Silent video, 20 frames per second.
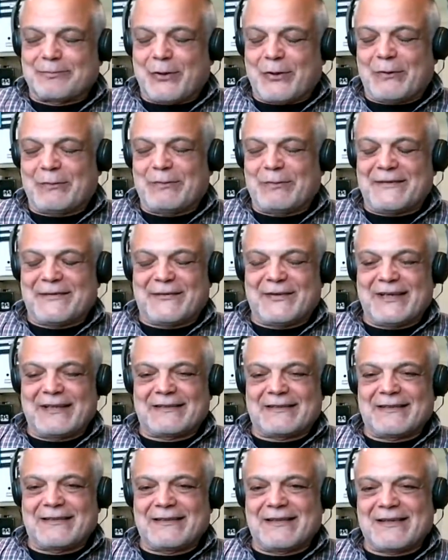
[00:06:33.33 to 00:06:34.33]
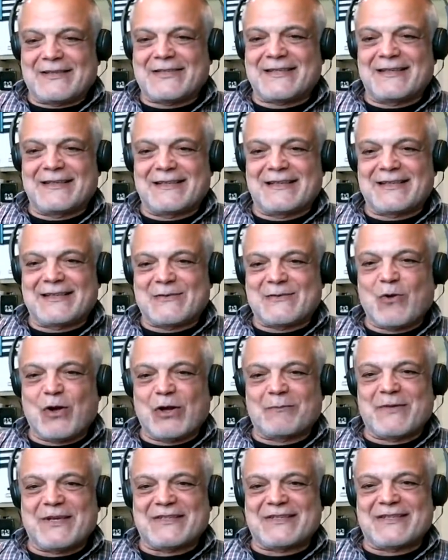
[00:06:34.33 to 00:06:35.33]
probably think that they are still a
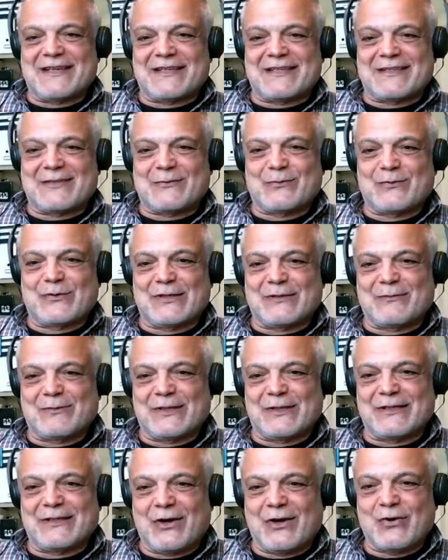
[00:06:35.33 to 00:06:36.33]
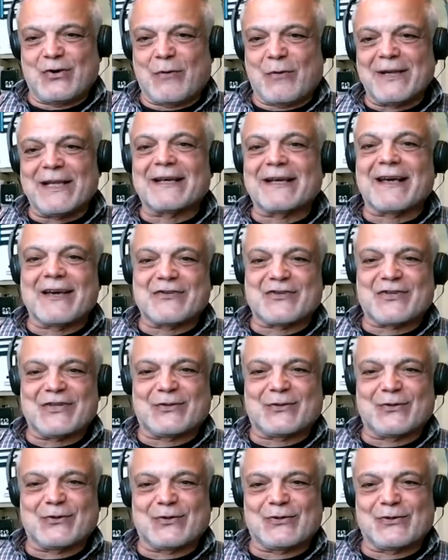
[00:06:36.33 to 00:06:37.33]
small business with no
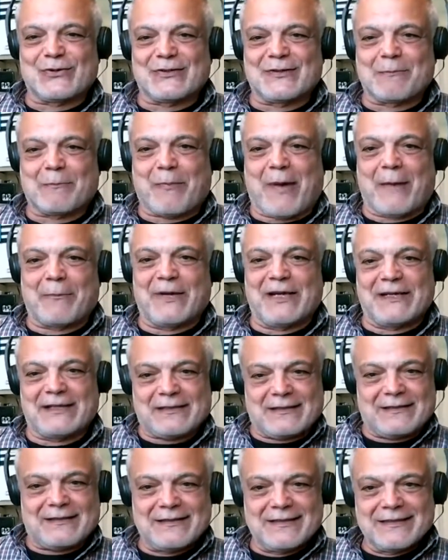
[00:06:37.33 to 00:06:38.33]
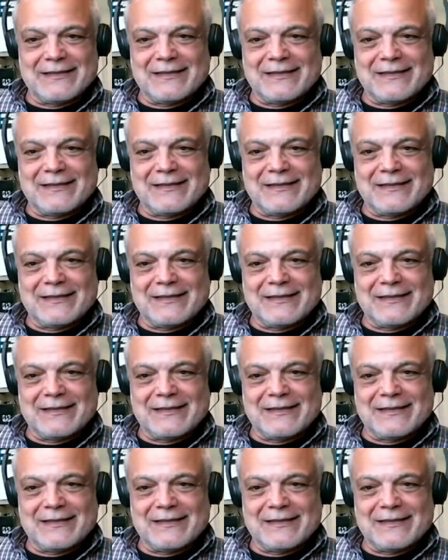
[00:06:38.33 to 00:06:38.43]
obligation to the public.